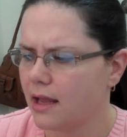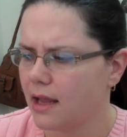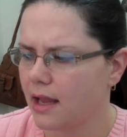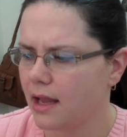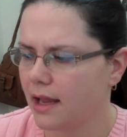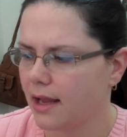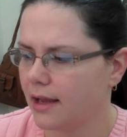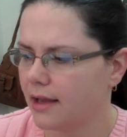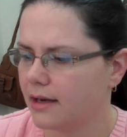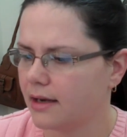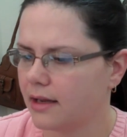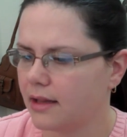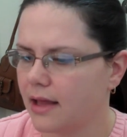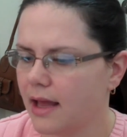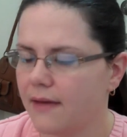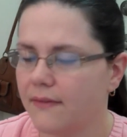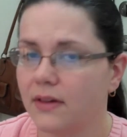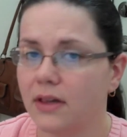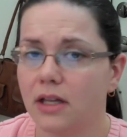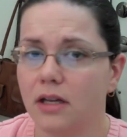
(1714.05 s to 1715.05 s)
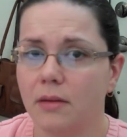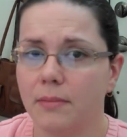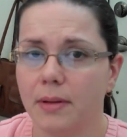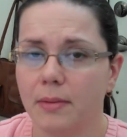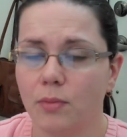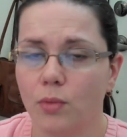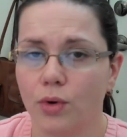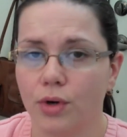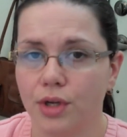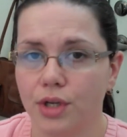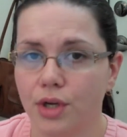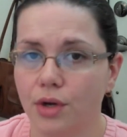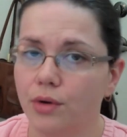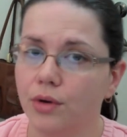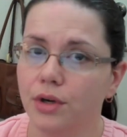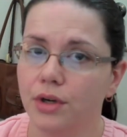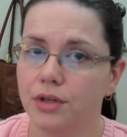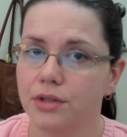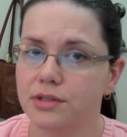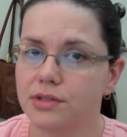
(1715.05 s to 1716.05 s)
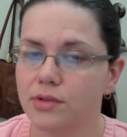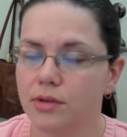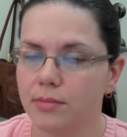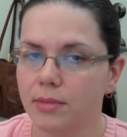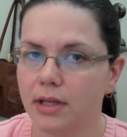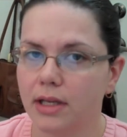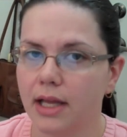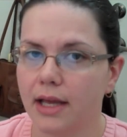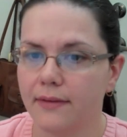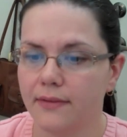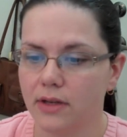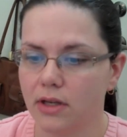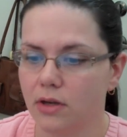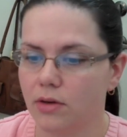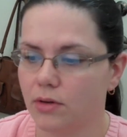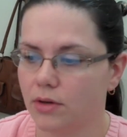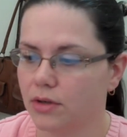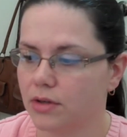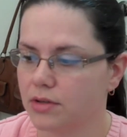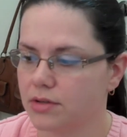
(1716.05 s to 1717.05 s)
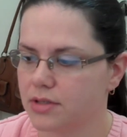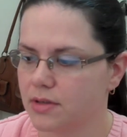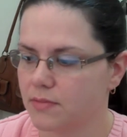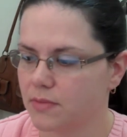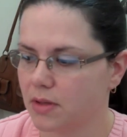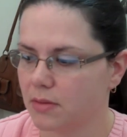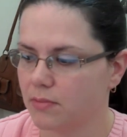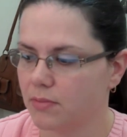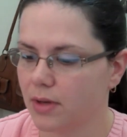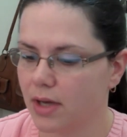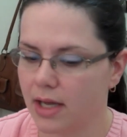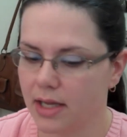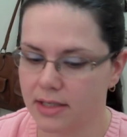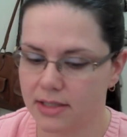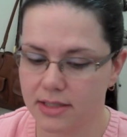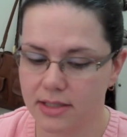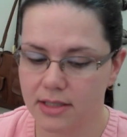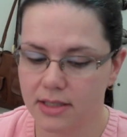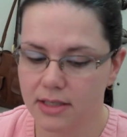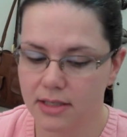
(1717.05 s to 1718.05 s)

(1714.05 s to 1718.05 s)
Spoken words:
and I have a little bit more yogurt, so I might have a yogurt or something, but